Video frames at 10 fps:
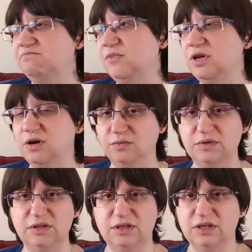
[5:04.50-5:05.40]
you know,
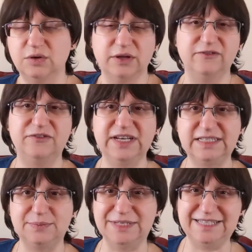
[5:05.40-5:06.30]
you can
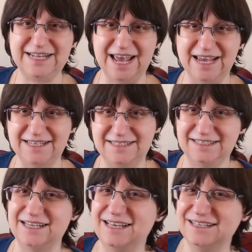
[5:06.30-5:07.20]
fix mistakes